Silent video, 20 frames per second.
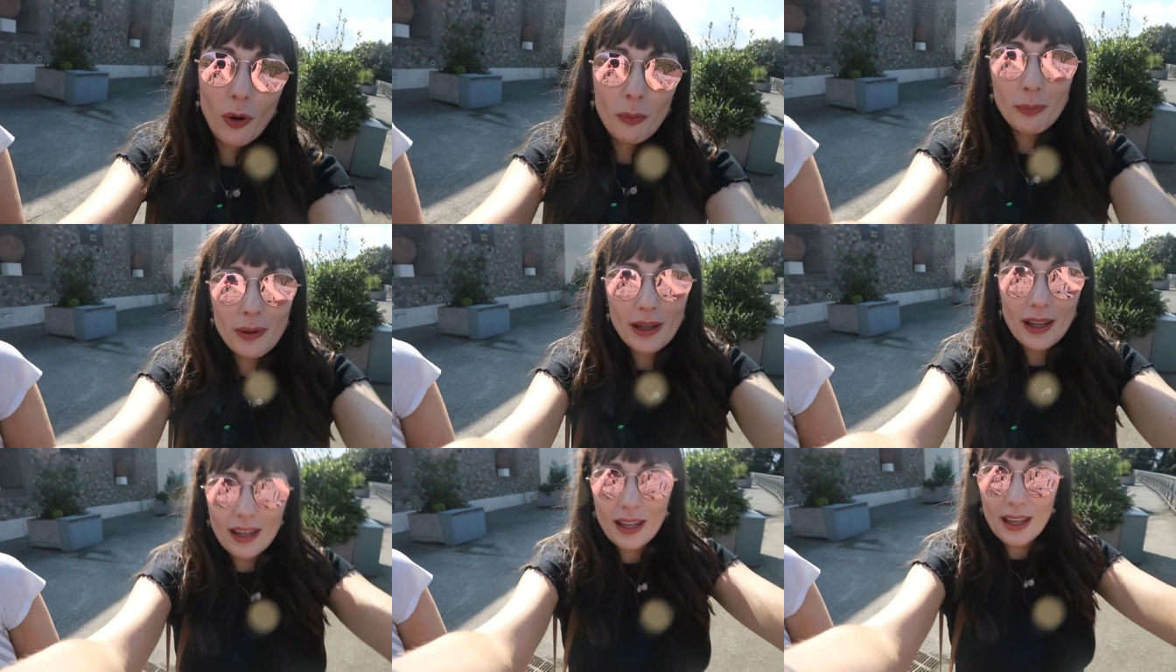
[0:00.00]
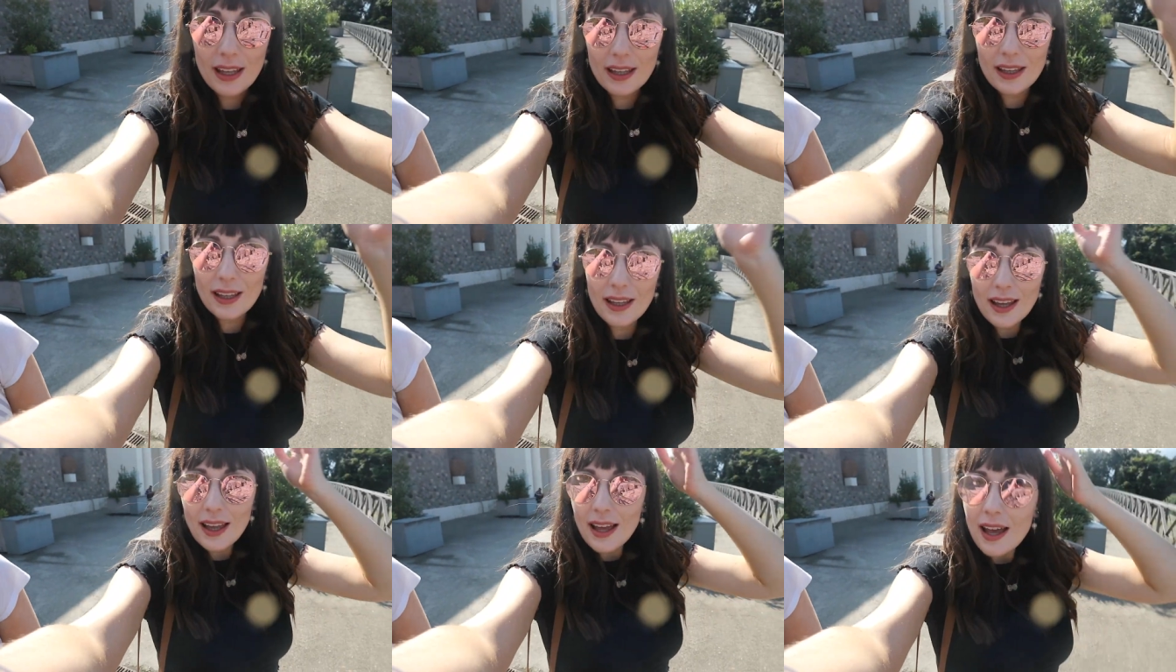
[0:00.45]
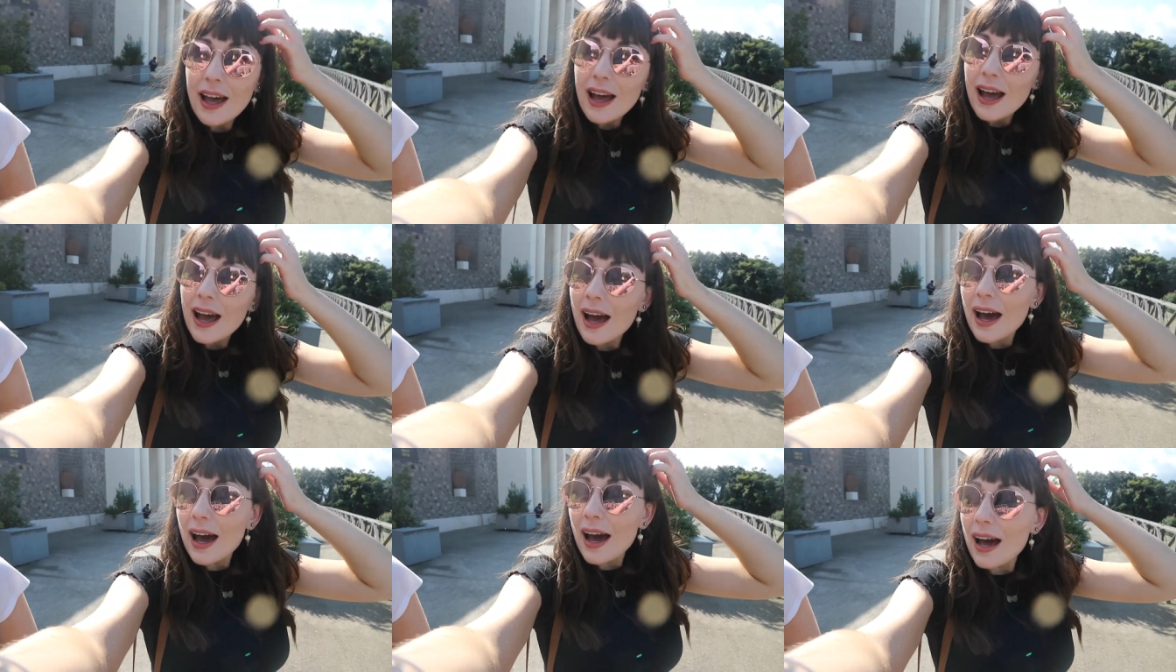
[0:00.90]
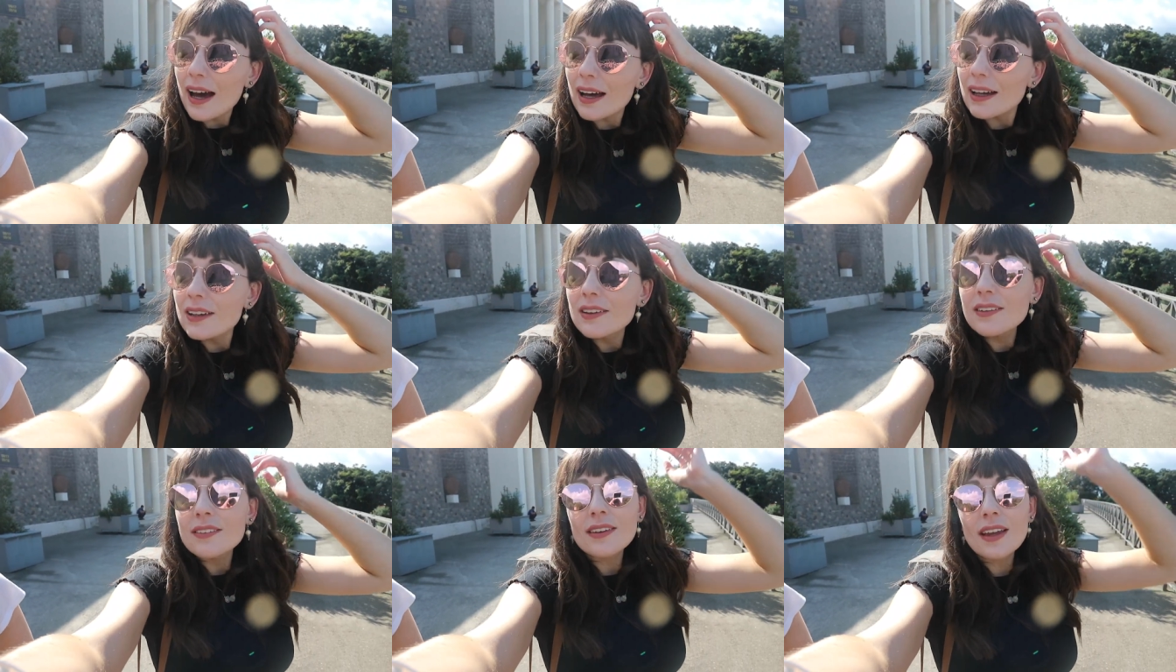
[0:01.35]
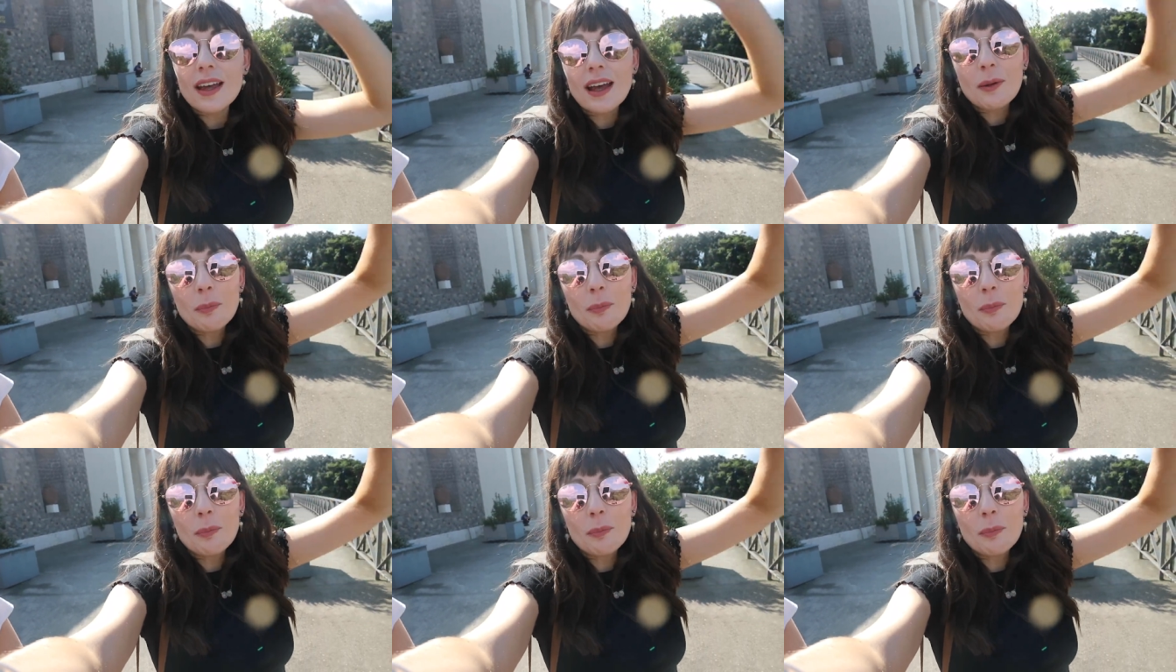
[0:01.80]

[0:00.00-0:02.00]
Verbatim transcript: Pompeii and